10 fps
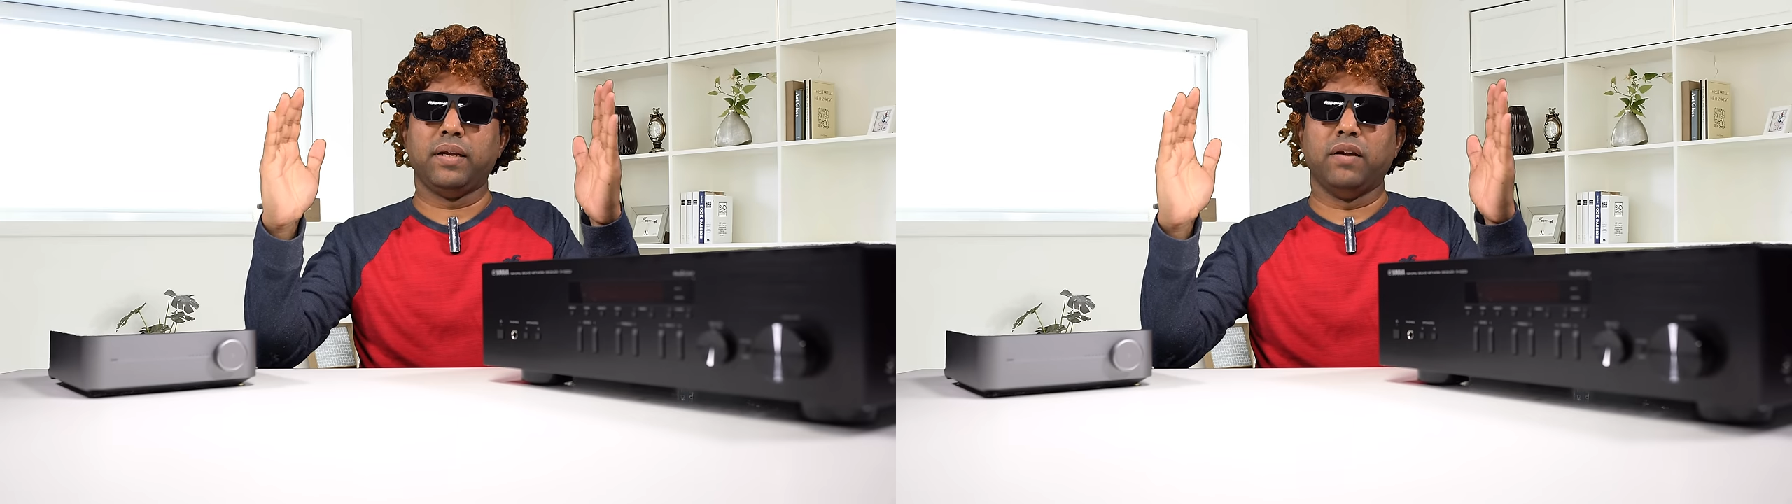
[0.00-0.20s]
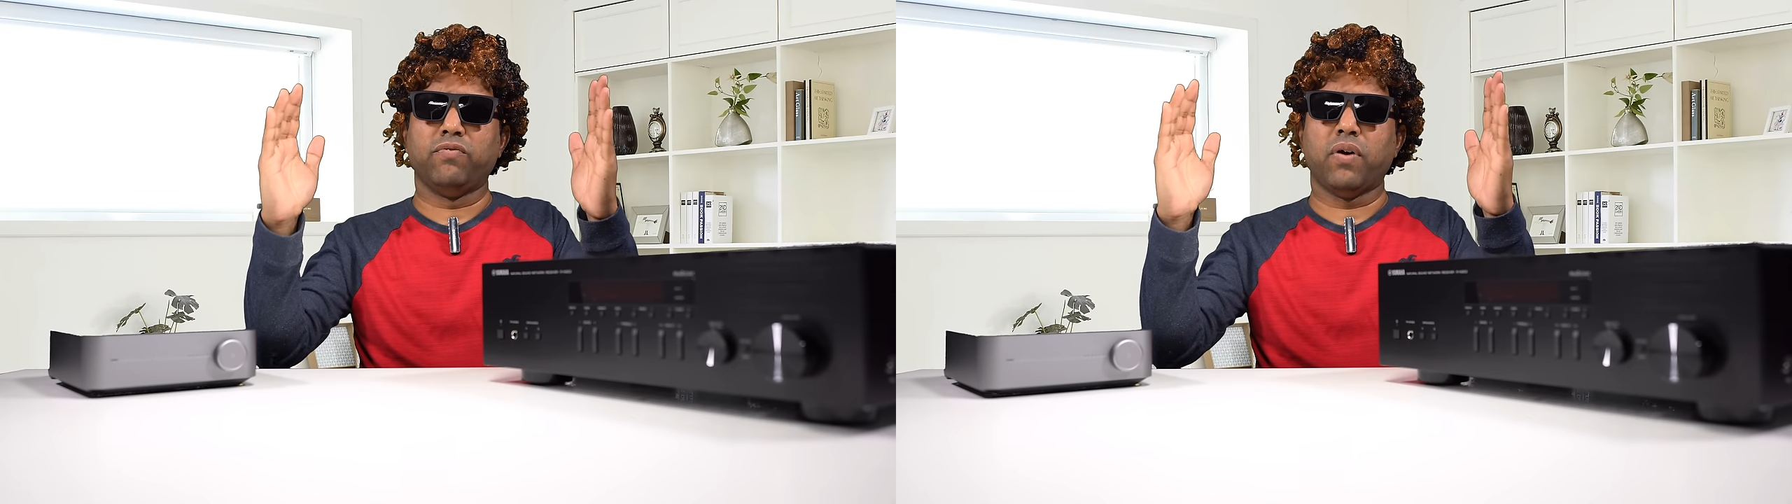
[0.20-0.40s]

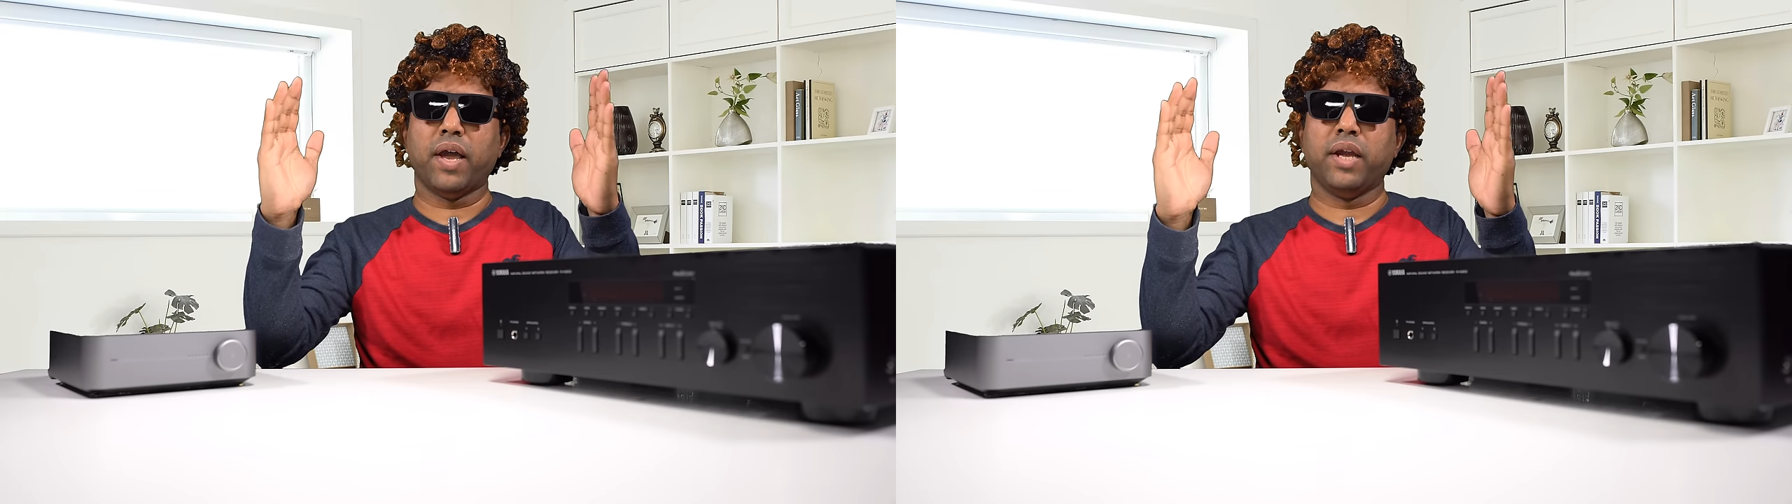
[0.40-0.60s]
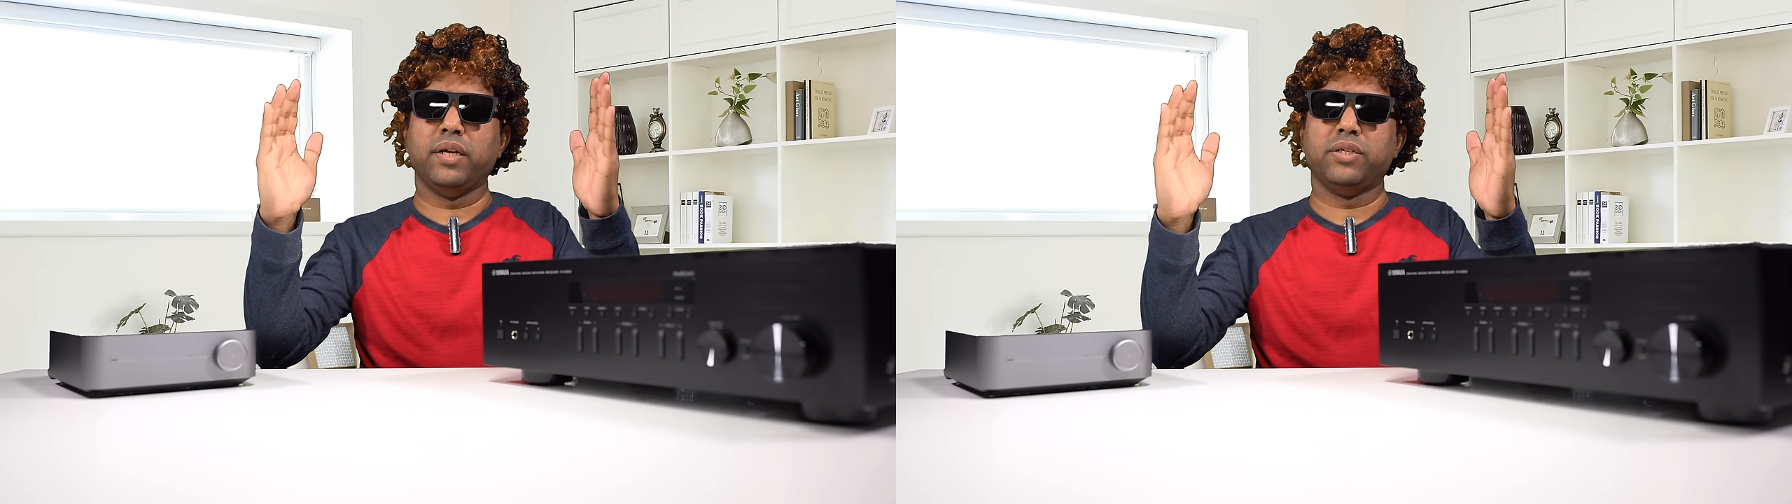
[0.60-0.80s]

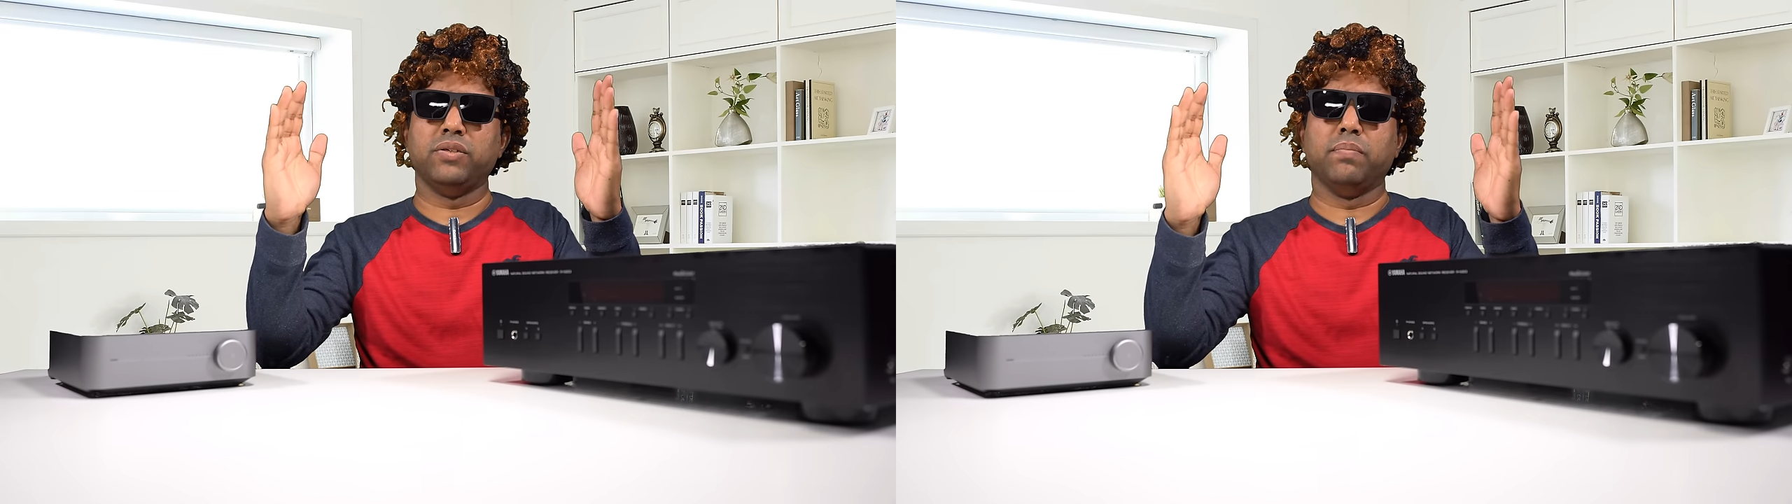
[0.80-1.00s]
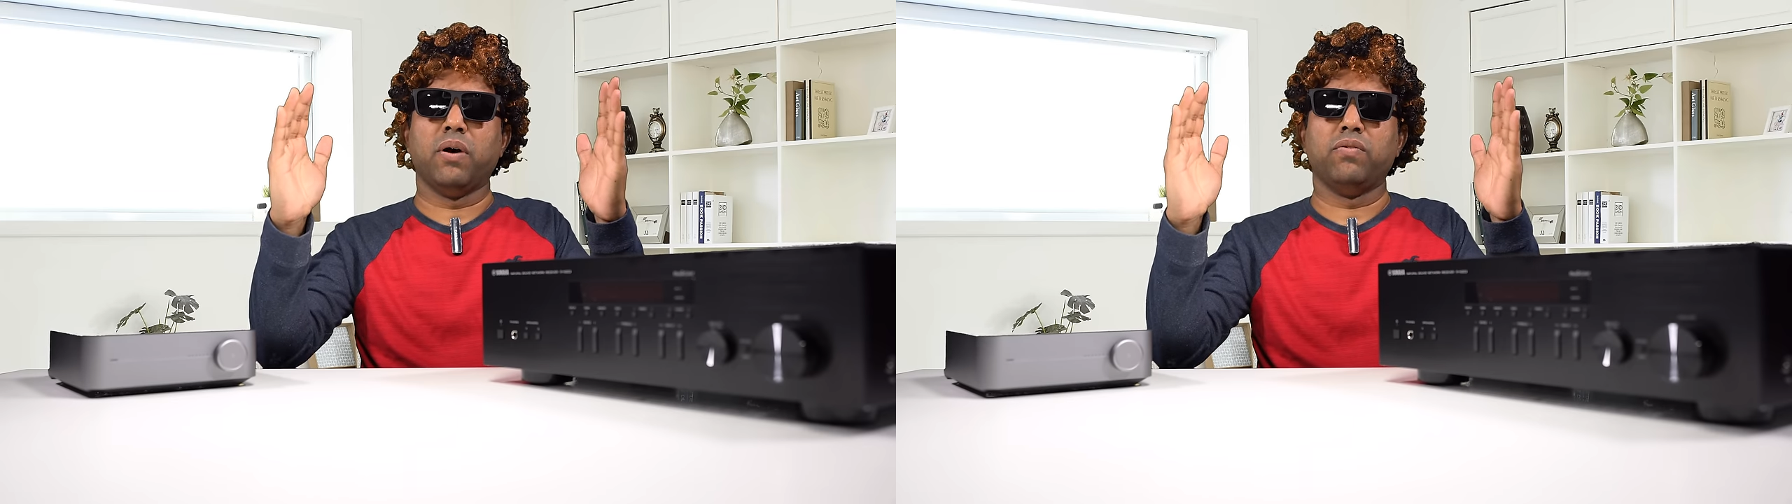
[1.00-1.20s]
confined to
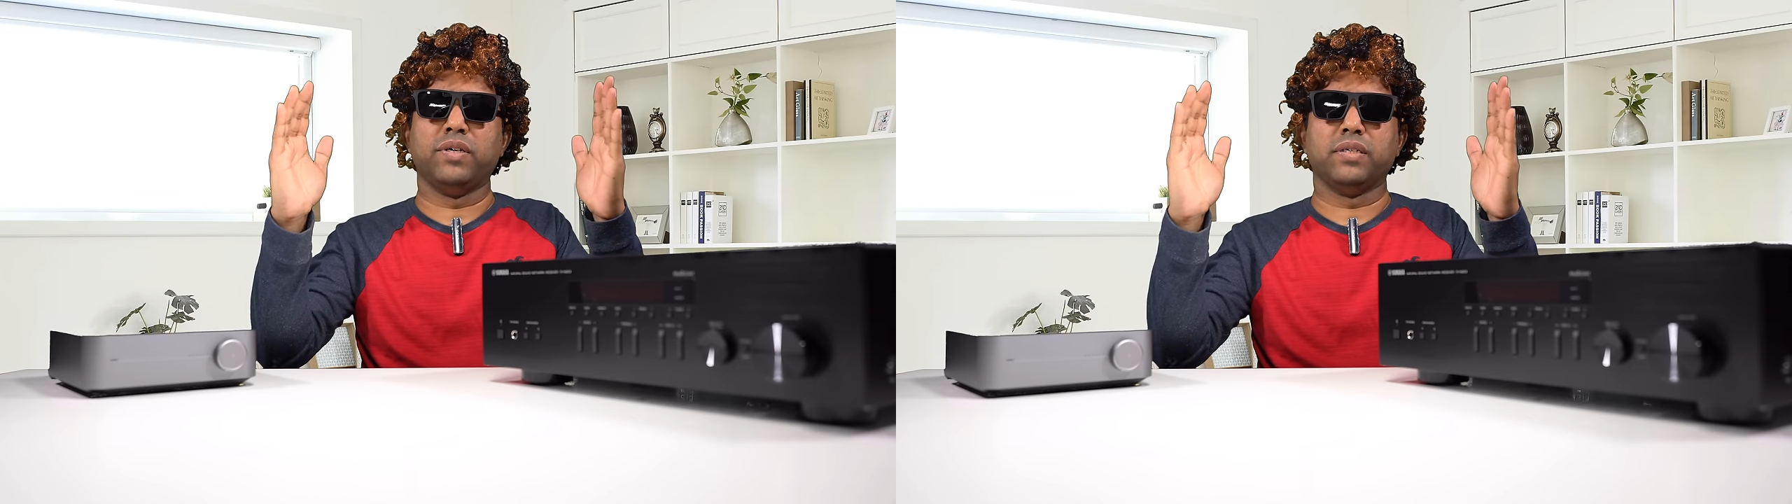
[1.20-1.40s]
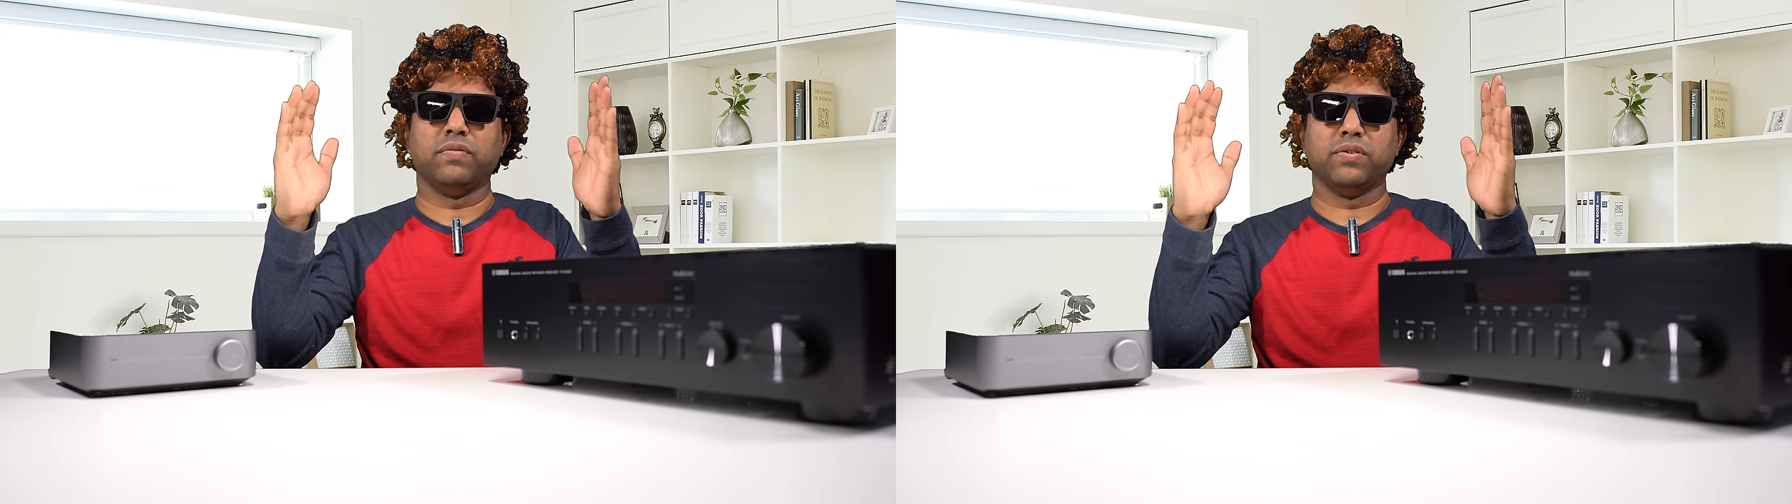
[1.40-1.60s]
the
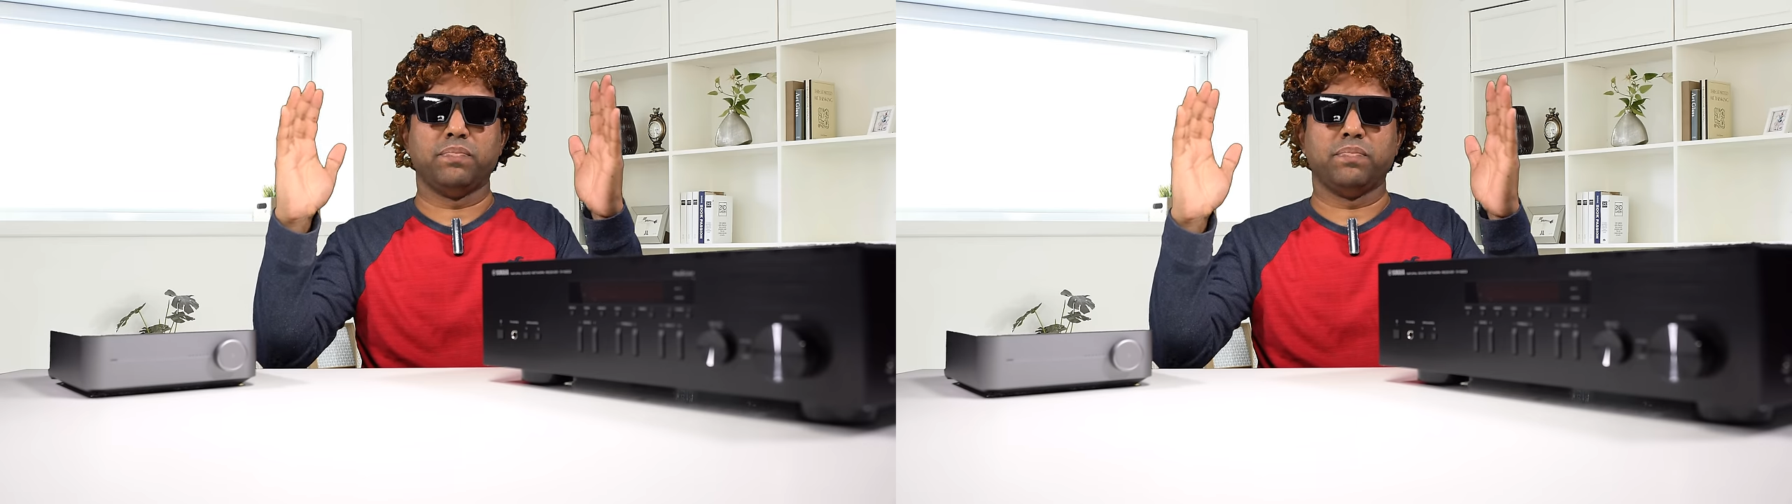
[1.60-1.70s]
boundaries of the